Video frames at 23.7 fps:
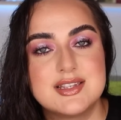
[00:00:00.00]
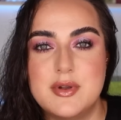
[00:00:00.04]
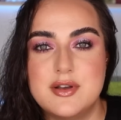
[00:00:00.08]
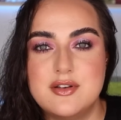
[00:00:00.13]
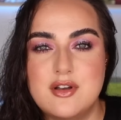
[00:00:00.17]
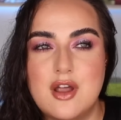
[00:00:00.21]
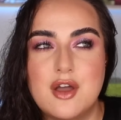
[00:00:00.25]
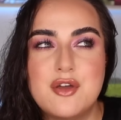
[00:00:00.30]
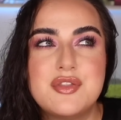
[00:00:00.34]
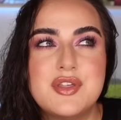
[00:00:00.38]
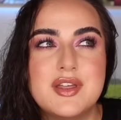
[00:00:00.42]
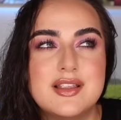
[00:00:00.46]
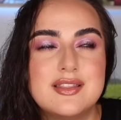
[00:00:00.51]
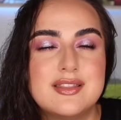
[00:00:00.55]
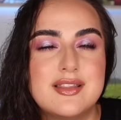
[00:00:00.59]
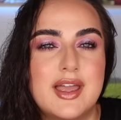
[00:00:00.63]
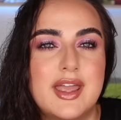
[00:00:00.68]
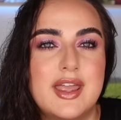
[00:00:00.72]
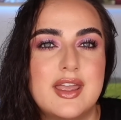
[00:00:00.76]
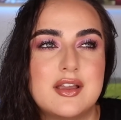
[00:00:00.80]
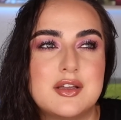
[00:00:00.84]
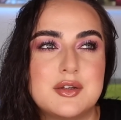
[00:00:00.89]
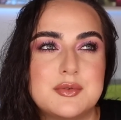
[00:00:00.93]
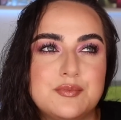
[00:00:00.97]
But nothing
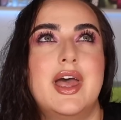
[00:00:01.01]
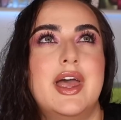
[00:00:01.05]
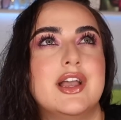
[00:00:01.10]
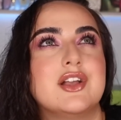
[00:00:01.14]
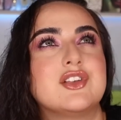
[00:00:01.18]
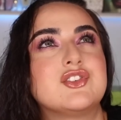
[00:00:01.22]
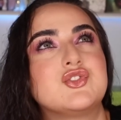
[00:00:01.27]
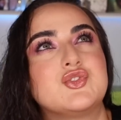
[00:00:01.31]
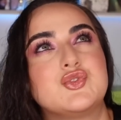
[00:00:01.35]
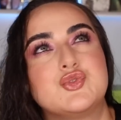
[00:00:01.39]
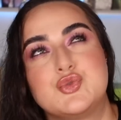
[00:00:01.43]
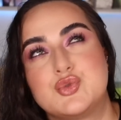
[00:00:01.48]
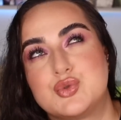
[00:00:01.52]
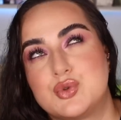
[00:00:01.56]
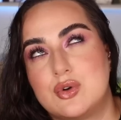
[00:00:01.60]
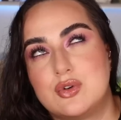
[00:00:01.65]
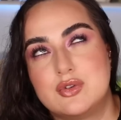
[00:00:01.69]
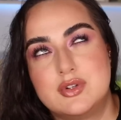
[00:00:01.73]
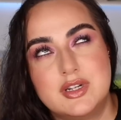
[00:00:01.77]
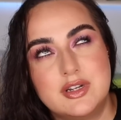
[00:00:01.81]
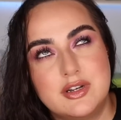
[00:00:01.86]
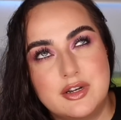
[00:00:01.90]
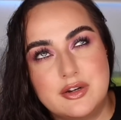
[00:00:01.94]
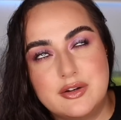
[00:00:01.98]
like
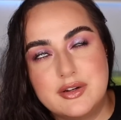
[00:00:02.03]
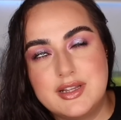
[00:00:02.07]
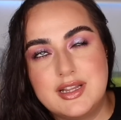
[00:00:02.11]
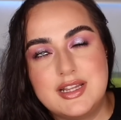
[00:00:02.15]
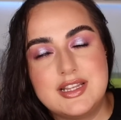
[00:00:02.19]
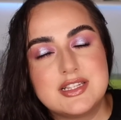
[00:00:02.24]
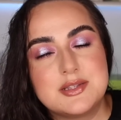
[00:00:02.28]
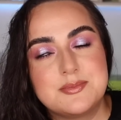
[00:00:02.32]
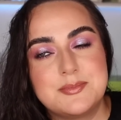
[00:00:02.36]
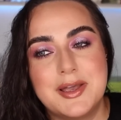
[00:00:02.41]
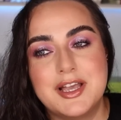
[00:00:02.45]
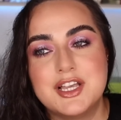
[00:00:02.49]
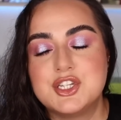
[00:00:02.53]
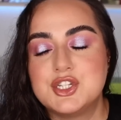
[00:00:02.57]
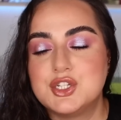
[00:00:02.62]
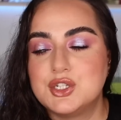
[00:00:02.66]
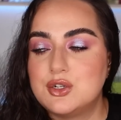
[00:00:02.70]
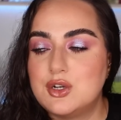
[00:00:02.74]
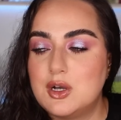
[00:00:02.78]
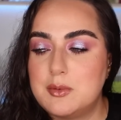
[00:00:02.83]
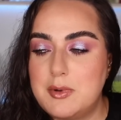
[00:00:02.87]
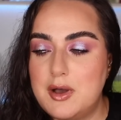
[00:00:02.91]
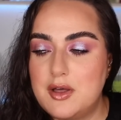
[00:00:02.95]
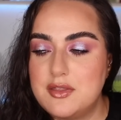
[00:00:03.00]
extraordinarily
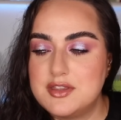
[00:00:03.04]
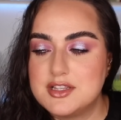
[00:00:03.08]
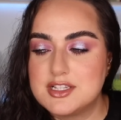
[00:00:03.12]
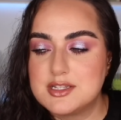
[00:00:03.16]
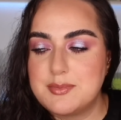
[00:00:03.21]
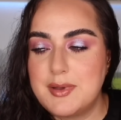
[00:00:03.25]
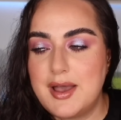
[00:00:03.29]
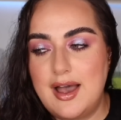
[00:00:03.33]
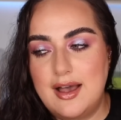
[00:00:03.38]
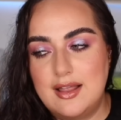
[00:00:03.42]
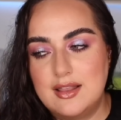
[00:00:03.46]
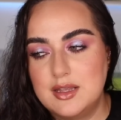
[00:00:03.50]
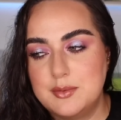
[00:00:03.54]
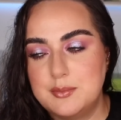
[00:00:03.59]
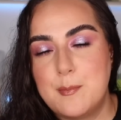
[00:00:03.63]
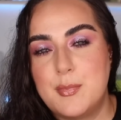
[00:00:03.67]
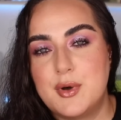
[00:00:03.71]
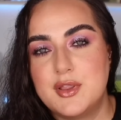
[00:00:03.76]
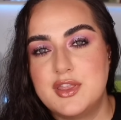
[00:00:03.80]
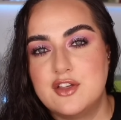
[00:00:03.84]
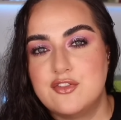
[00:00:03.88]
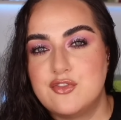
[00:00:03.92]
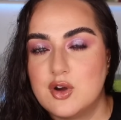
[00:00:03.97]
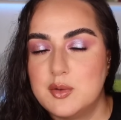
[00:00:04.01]
special about this palette
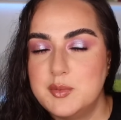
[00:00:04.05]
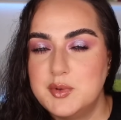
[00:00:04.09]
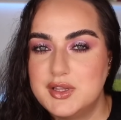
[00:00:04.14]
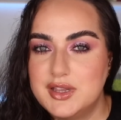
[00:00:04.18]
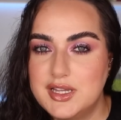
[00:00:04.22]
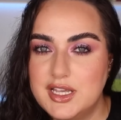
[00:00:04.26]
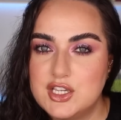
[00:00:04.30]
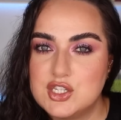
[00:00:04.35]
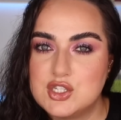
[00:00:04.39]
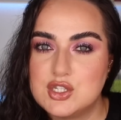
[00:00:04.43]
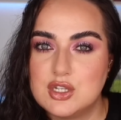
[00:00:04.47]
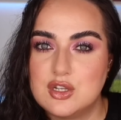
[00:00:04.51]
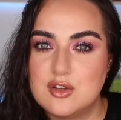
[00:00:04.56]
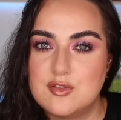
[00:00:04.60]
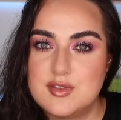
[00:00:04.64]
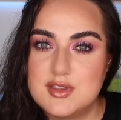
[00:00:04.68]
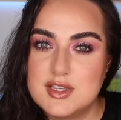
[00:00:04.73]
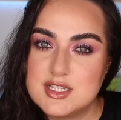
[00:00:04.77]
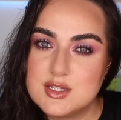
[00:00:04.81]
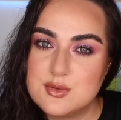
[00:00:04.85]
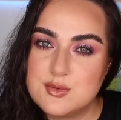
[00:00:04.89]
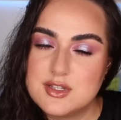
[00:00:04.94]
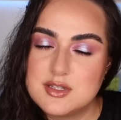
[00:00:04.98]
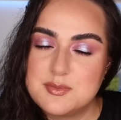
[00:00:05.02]
but the formulation of
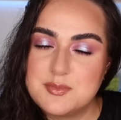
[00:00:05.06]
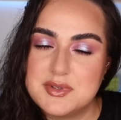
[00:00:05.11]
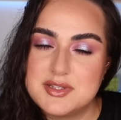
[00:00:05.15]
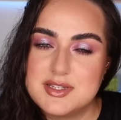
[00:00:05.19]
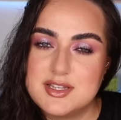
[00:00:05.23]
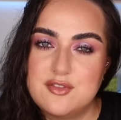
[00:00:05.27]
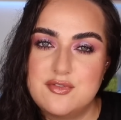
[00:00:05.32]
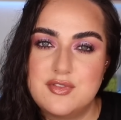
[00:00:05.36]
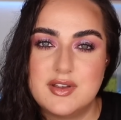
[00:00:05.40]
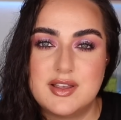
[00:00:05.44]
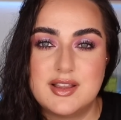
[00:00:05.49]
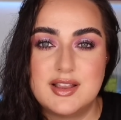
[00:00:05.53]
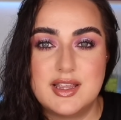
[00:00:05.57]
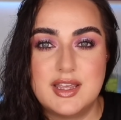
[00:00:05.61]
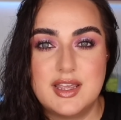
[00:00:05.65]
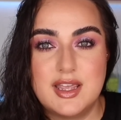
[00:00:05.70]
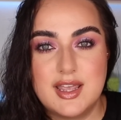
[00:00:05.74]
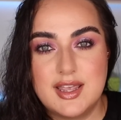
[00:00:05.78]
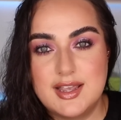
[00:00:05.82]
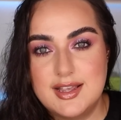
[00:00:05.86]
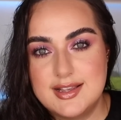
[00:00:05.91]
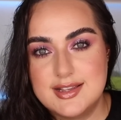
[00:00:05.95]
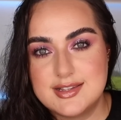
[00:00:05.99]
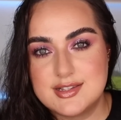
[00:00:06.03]
this one
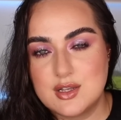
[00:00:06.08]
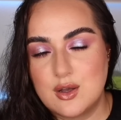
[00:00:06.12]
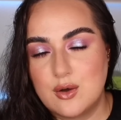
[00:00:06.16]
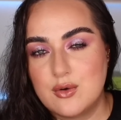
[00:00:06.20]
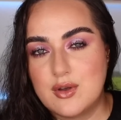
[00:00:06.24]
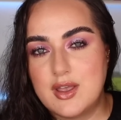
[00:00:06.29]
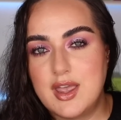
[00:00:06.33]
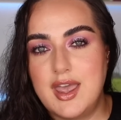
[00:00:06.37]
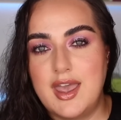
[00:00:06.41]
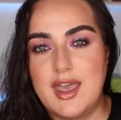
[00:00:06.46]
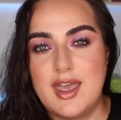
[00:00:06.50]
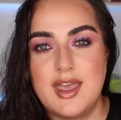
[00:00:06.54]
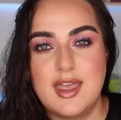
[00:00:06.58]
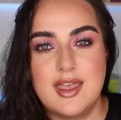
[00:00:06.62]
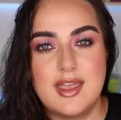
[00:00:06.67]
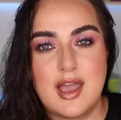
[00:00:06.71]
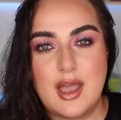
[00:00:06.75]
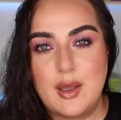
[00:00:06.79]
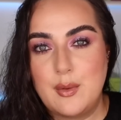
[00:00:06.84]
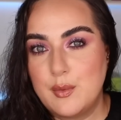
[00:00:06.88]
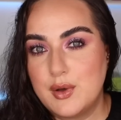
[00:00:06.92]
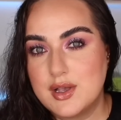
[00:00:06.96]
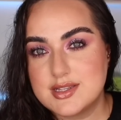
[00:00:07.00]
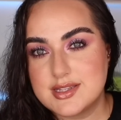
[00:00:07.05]
specifically is okay.
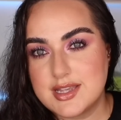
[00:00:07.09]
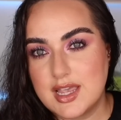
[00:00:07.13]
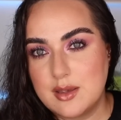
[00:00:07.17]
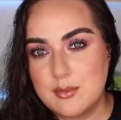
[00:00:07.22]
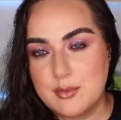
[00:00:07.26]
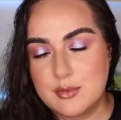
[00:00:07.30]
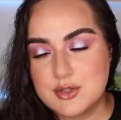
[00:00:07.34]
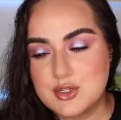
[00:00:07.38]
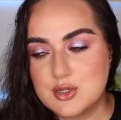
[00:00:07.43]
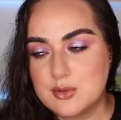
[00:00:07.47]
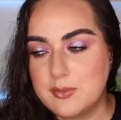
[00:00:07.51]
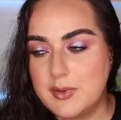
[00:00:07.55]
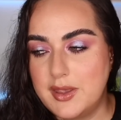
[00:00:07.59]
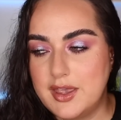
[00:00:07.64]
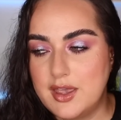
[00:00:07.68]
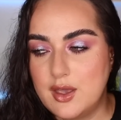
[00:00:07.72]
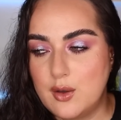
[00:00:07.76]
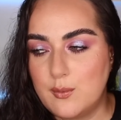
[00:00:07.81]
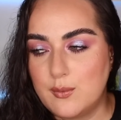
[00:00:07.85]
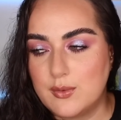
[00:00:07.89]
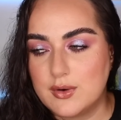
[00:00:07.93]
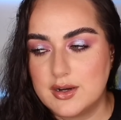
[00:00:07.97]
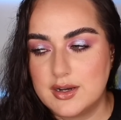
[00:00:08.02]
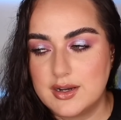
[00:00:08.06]
I was able to make
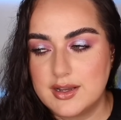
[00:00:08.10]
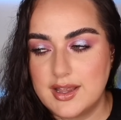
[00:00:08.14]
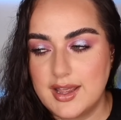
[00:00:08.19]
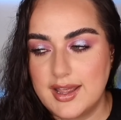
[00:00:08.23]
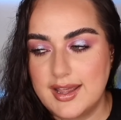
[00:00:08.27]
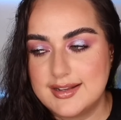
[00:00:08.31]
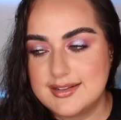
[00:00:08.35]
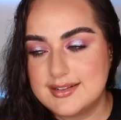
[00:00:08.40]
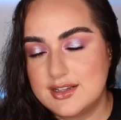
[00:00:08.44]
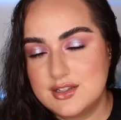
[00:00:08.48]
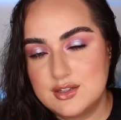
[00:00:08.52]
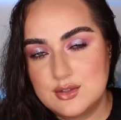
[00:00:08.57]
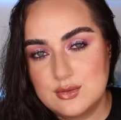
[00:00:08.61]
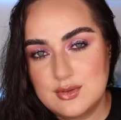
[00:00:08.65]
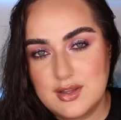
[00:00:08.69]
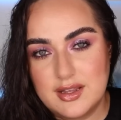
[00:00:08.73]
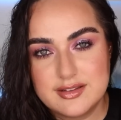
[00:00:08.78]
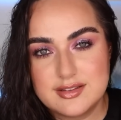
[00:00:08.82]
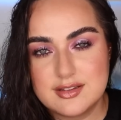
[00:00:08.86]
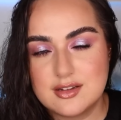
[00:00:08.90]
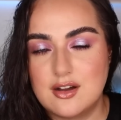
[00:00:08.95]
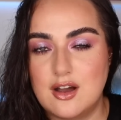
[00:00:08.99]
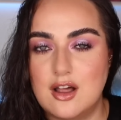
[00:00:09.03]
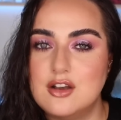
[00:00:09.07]
it work and I do
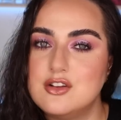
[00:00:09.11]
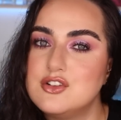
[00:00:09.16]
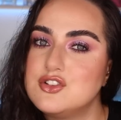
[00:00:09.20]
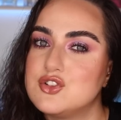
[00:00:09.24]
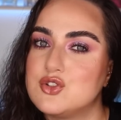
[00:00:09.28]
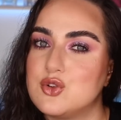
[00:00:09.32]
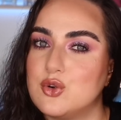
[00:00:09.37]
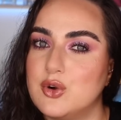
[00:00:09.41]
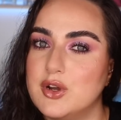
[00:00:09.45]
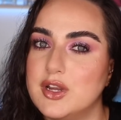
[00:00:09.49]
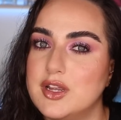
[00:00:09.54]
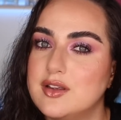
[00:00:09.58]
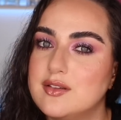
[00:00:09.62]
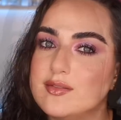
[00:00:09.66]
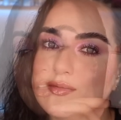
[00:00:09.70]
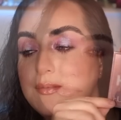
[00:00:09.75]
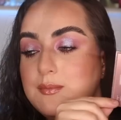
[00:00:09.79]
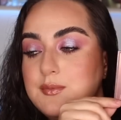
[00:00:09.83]
like the color story.